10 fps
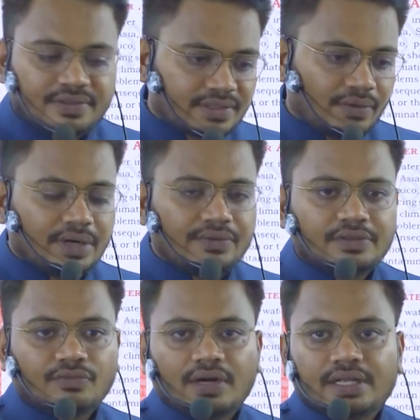is covered
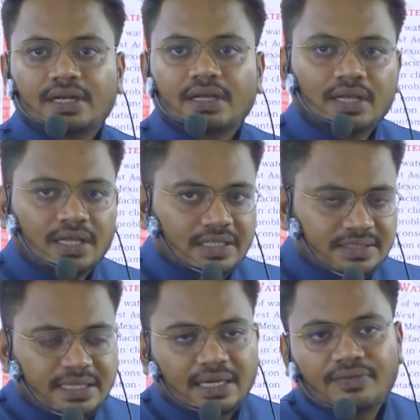with water,
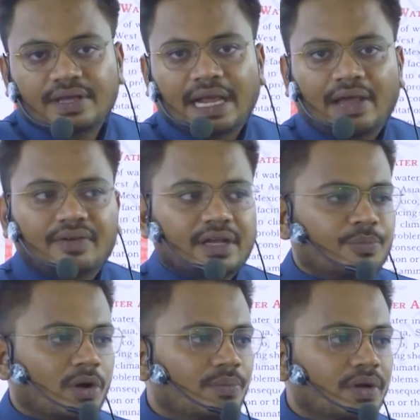still we are having
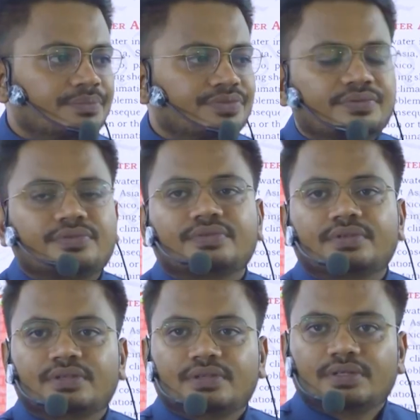problems
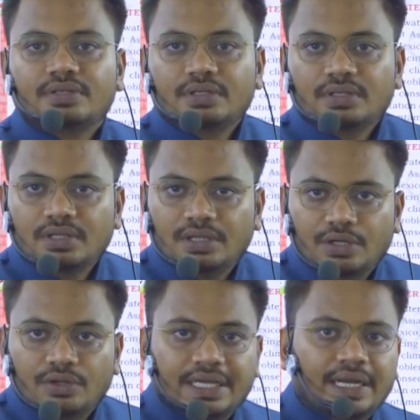
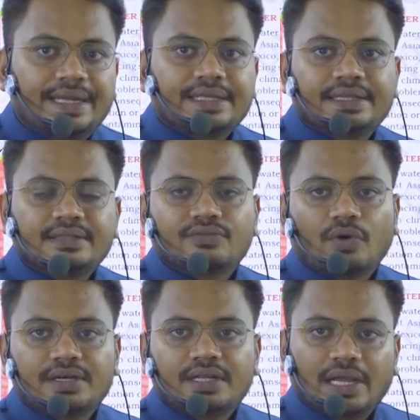regarding this
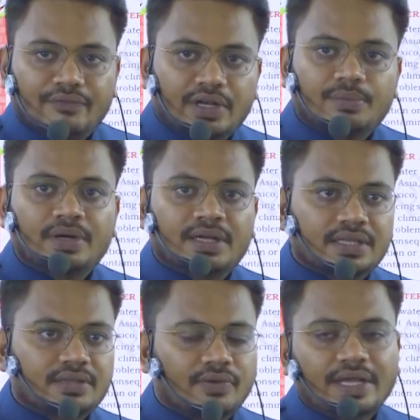water availability.
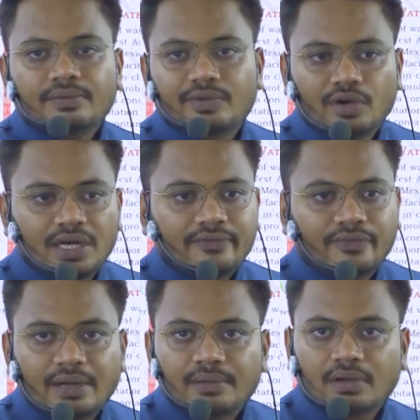Why? We only
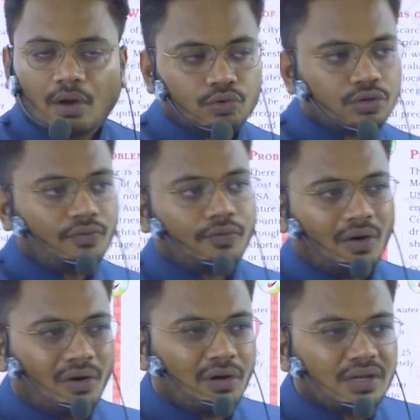one out of
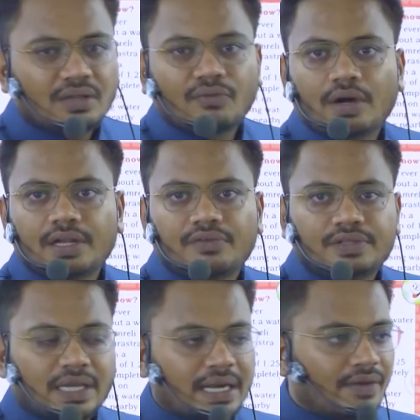all the water
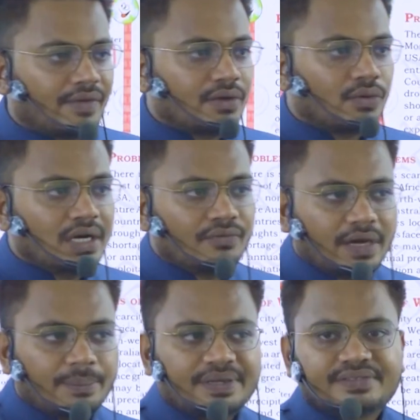which are having, only
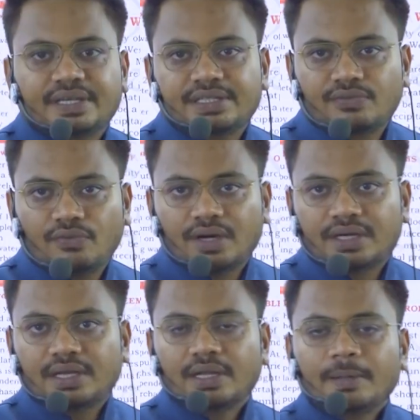1% of water,